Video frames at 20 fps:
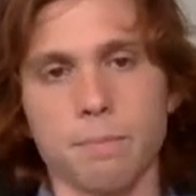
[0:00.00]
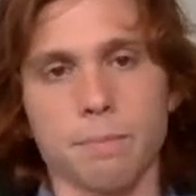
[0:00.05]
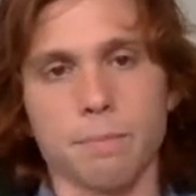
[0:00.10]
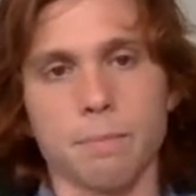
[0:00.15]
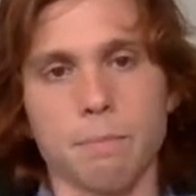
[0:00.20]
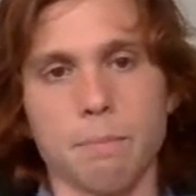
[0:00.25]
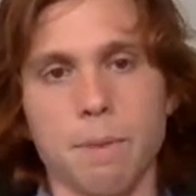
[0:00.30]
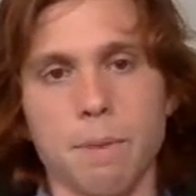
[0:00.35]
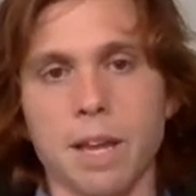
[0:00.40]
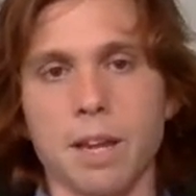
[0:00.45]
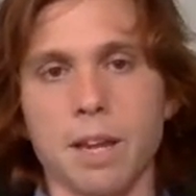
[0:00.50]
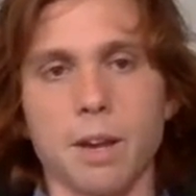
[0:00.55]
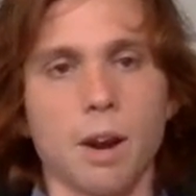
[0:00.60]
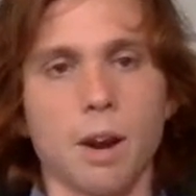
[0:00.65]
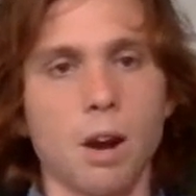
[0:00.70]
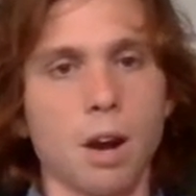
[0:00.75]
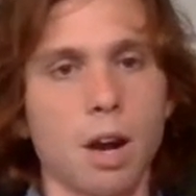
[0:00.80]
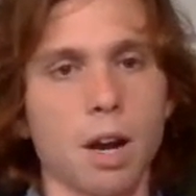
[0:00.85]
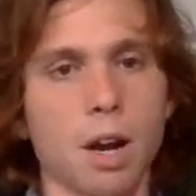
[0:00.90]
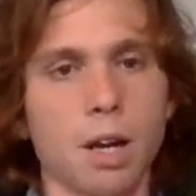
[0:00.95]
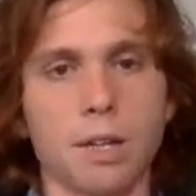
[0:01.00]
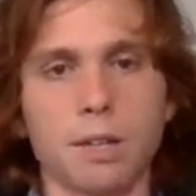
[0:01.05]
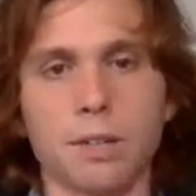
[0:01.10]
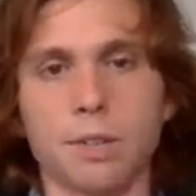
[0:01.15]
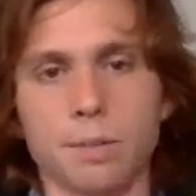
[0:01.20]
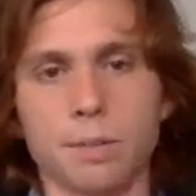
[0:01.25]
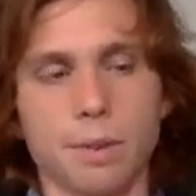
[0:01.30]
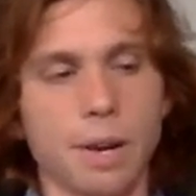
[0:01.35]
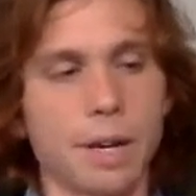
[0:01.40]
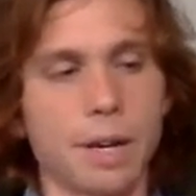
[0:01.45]
making art,
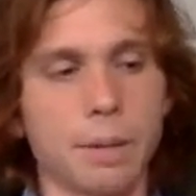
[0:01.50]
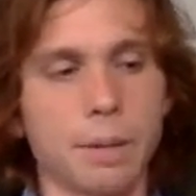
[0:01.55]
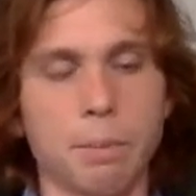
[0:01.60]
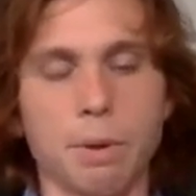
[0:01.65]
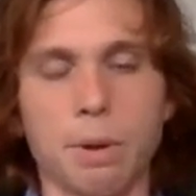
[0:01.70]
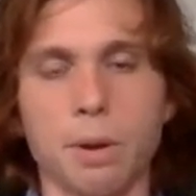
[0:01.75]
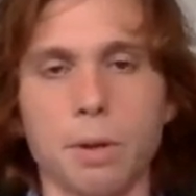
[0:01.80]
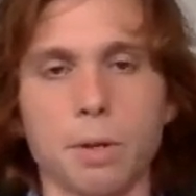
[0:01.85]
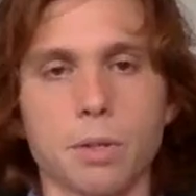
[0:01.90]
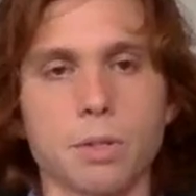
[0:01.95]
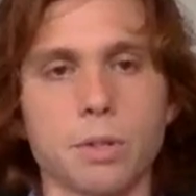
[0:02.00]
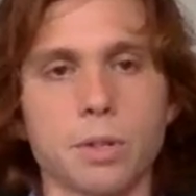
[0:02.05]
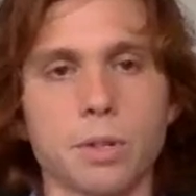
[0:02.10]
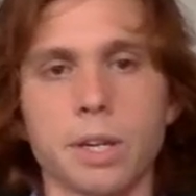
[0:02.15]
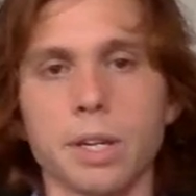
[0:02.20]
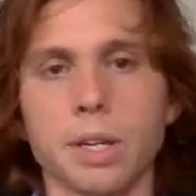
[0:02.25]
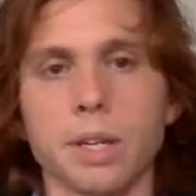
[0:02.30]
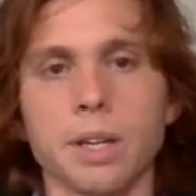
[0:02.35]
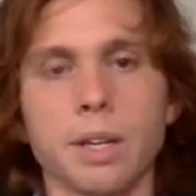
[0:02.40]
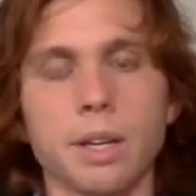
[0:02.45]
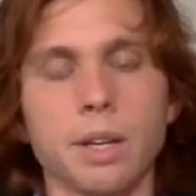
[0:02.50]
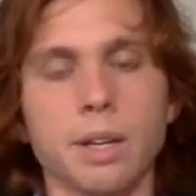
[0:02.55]
writing poetry.